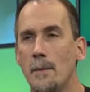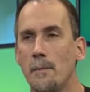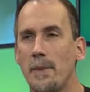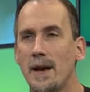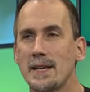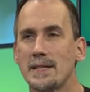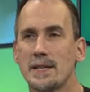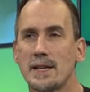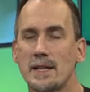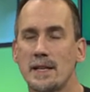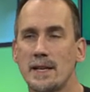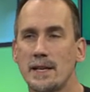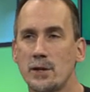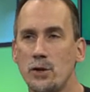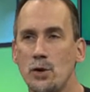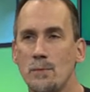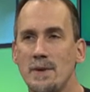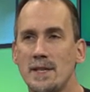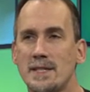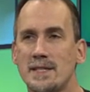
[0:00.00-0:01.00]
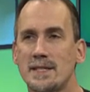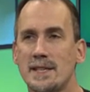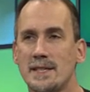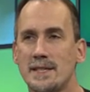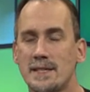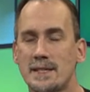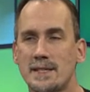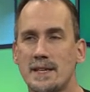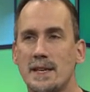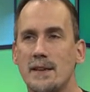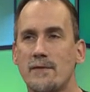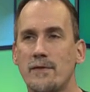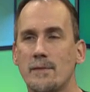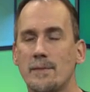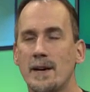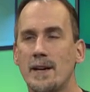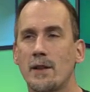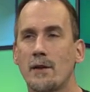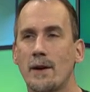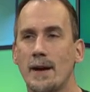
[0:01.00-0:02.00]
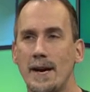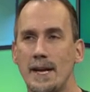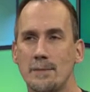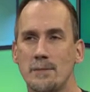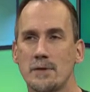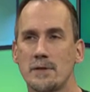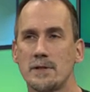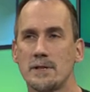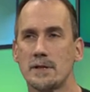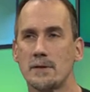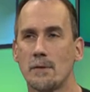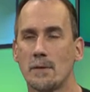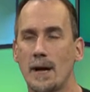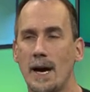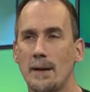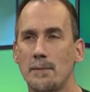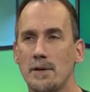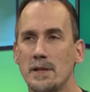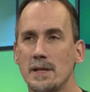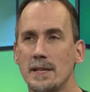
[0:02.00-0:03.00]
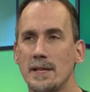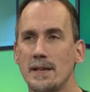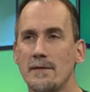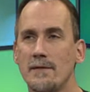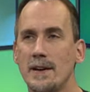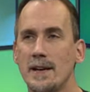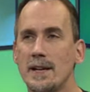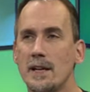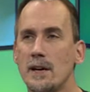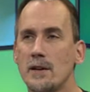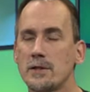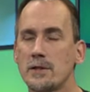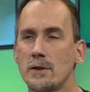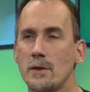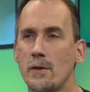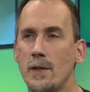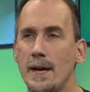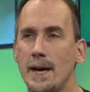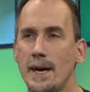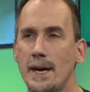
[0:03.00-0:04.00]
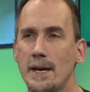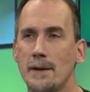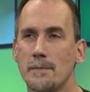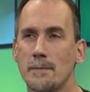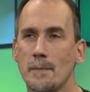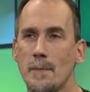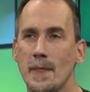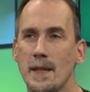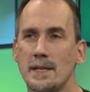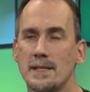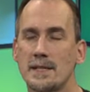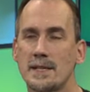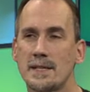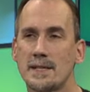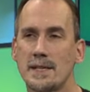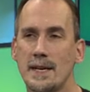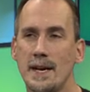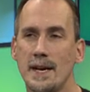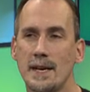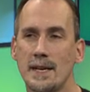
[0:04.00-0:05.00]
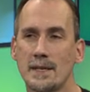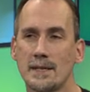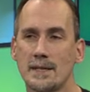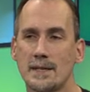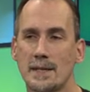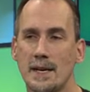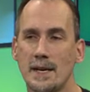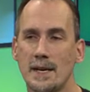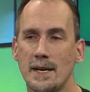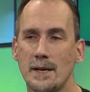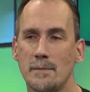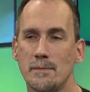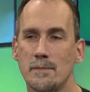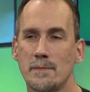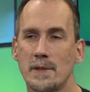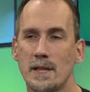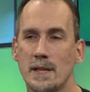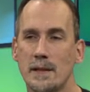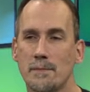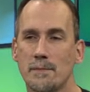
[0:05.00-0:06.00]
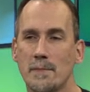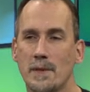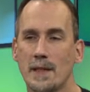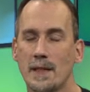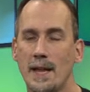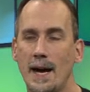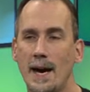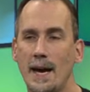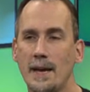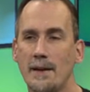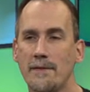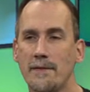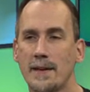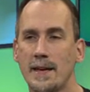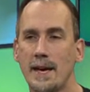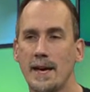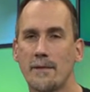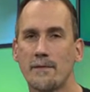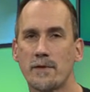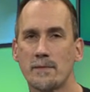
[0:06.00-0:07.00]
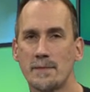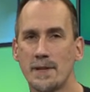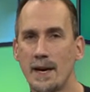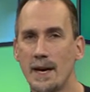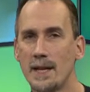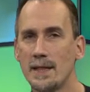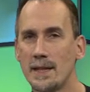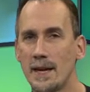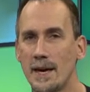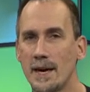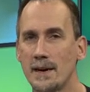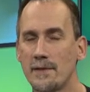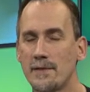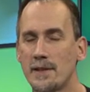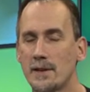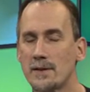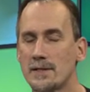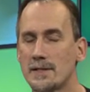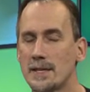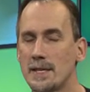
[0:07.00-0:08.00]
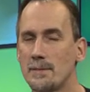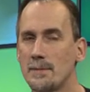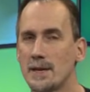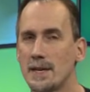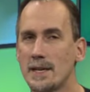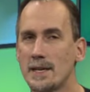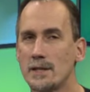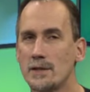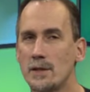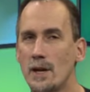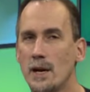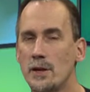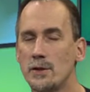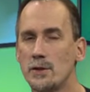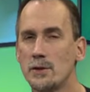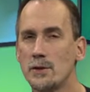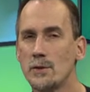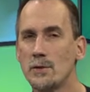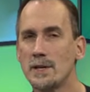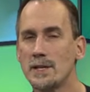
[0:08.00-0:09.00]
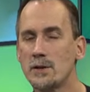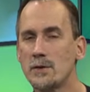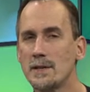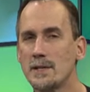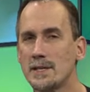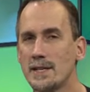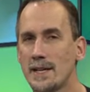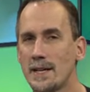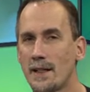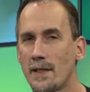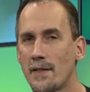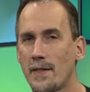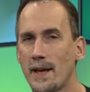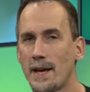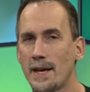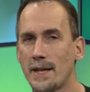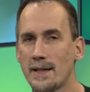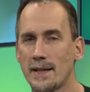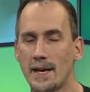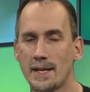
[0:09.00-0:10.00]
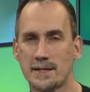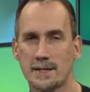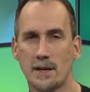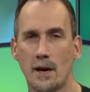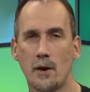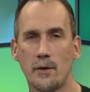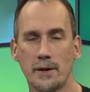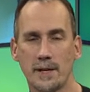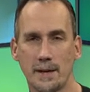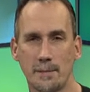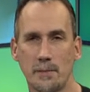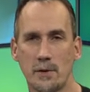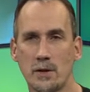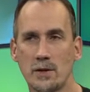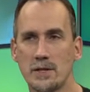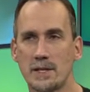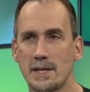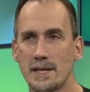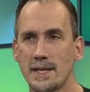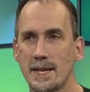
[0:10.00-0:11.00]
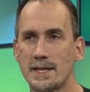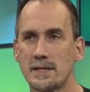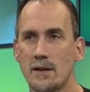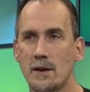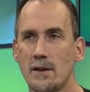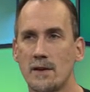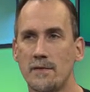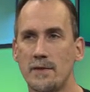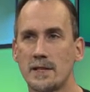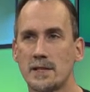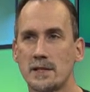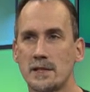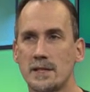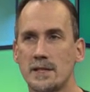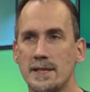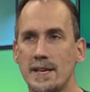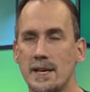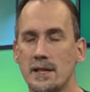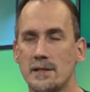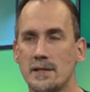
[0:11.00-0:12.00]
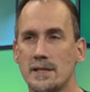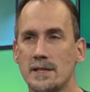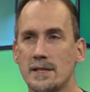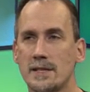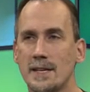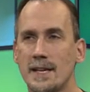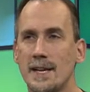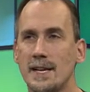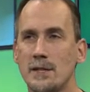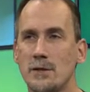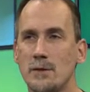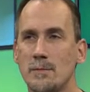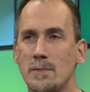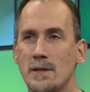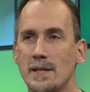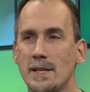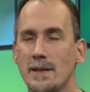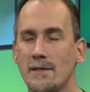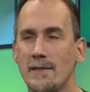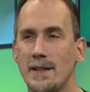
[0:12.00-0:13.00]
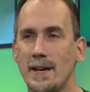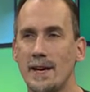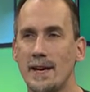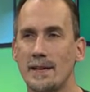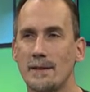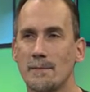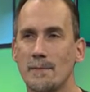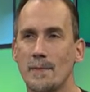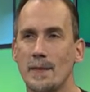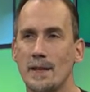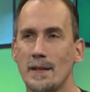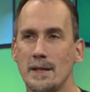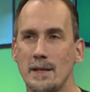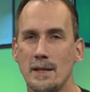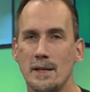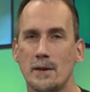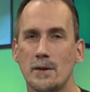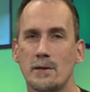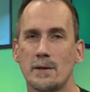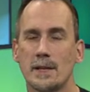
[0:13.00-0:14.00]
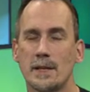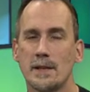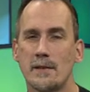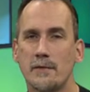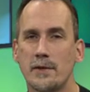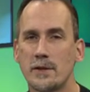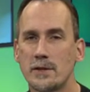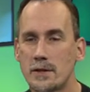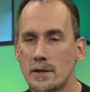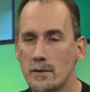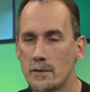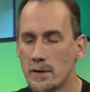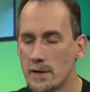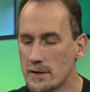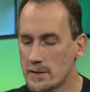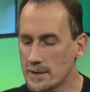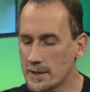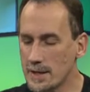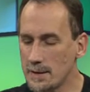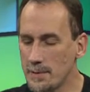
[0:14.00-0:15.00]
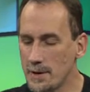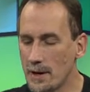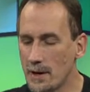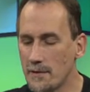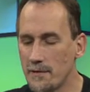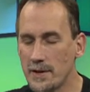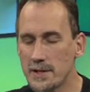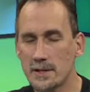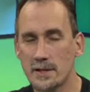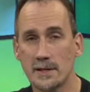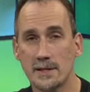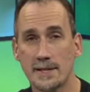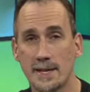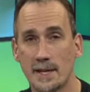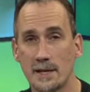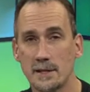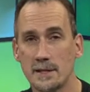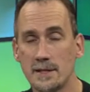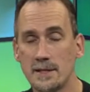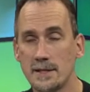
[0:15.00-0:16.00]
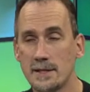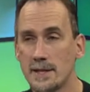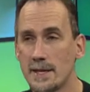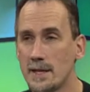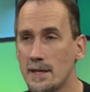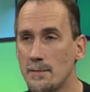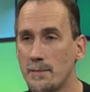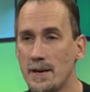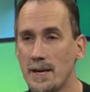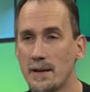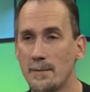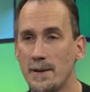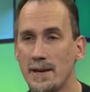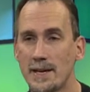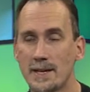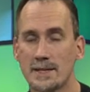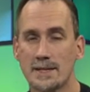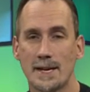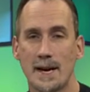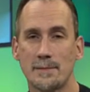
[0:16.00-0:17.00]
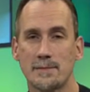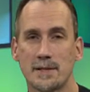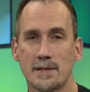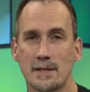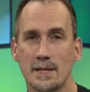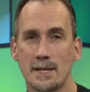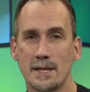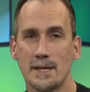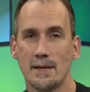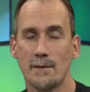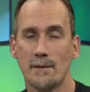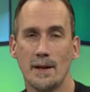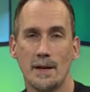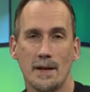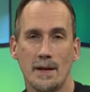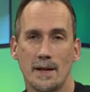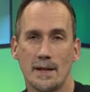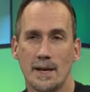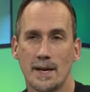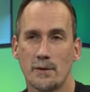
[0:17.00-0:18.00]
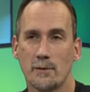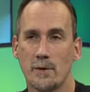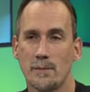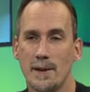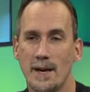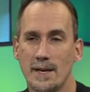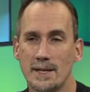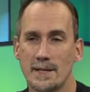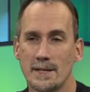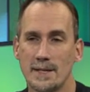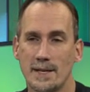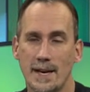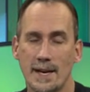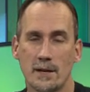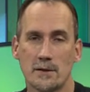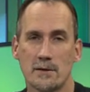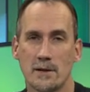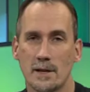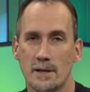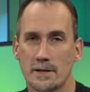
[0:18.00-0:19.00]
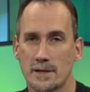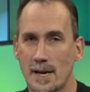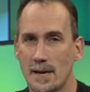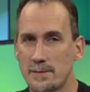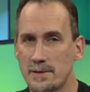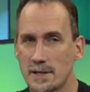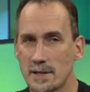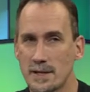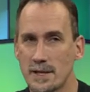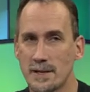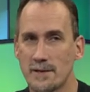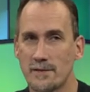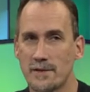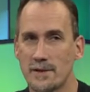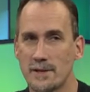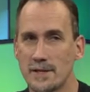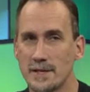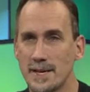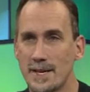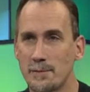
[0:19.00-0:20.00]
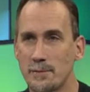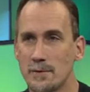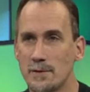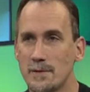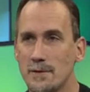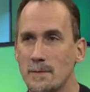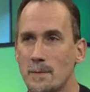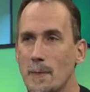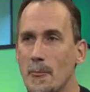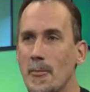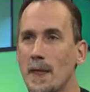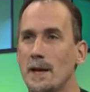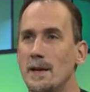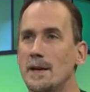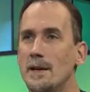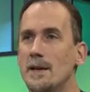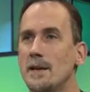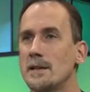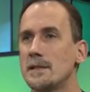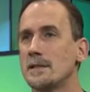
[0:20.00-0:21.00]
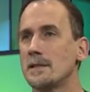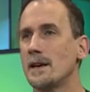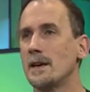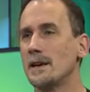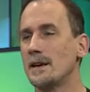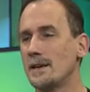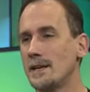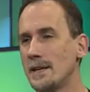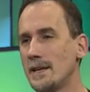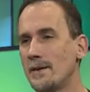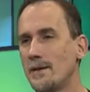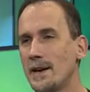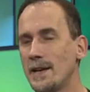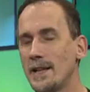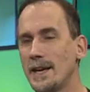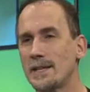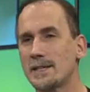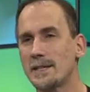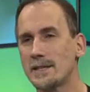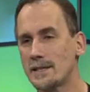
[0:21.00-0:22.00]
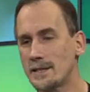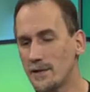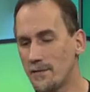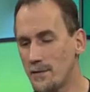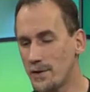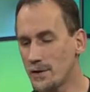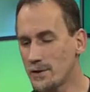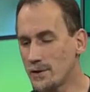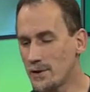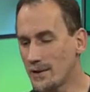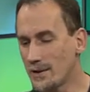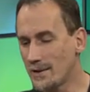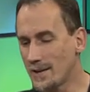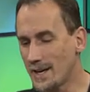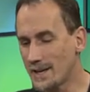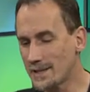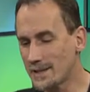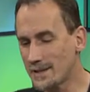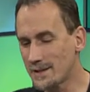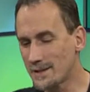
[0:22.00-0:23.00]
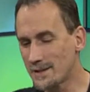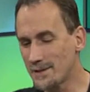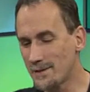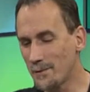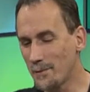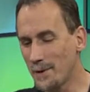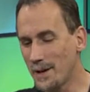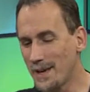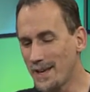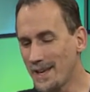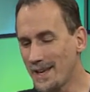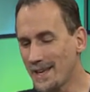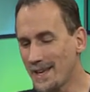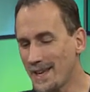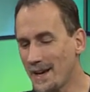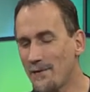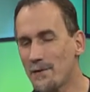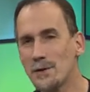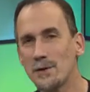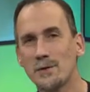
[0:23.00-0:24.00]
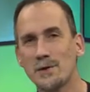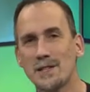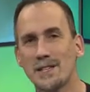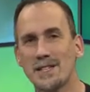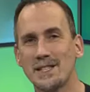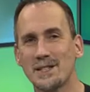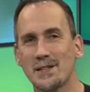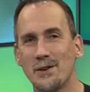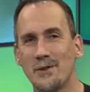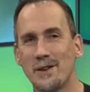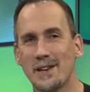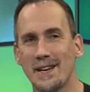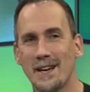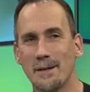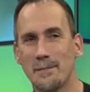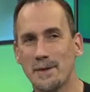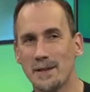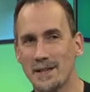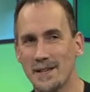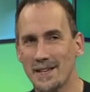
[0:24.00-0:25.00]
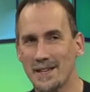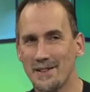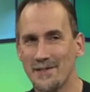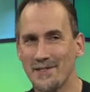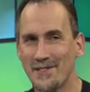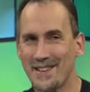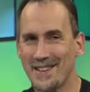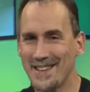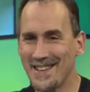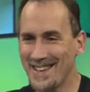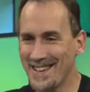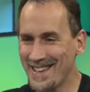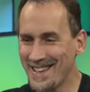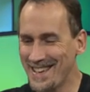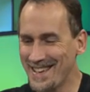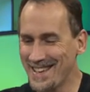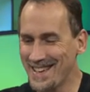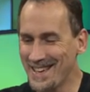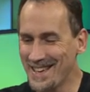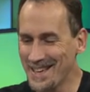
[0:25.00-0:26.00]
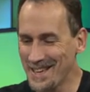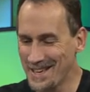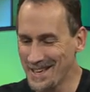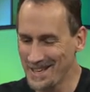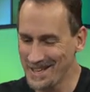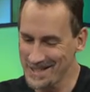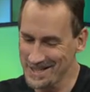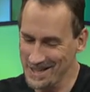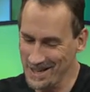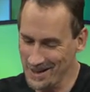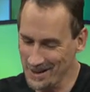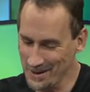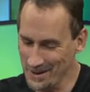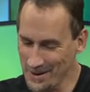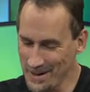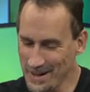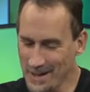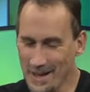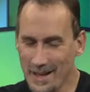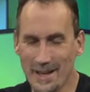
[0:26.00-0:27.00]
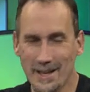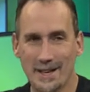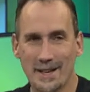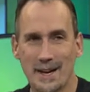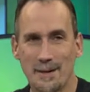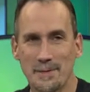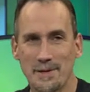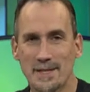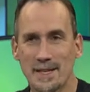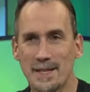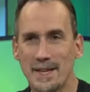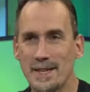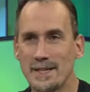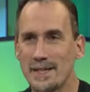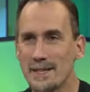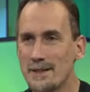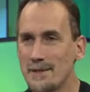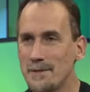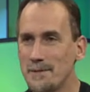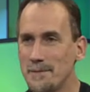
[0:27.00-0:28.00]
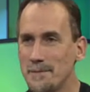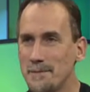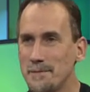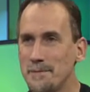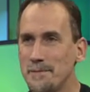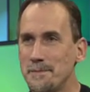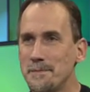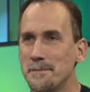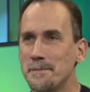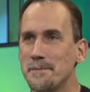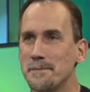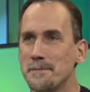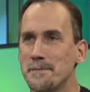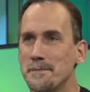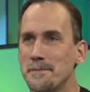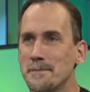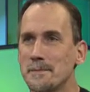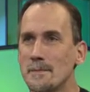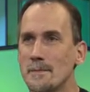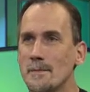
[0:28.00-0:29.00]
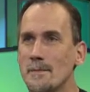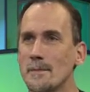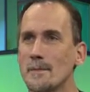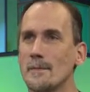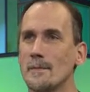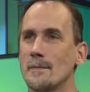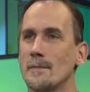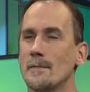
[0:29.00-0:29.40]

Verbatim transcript: basically humans did descend from other animals, I believe. And also that just as um, life came from non-life, there's going to be a, a, new interesting thing that's already emerging, and that's artificial intelligence. And I do believe that, you know, in the future, there's going to be artificial intelligence, and it'll probably make us obsolete, like we made the Neanderthals obsolete, for example. So anyway, that's just the future. That's the way evolution is going, I believe. So any, any comments on that, Neil? Well, yeah, absolutely.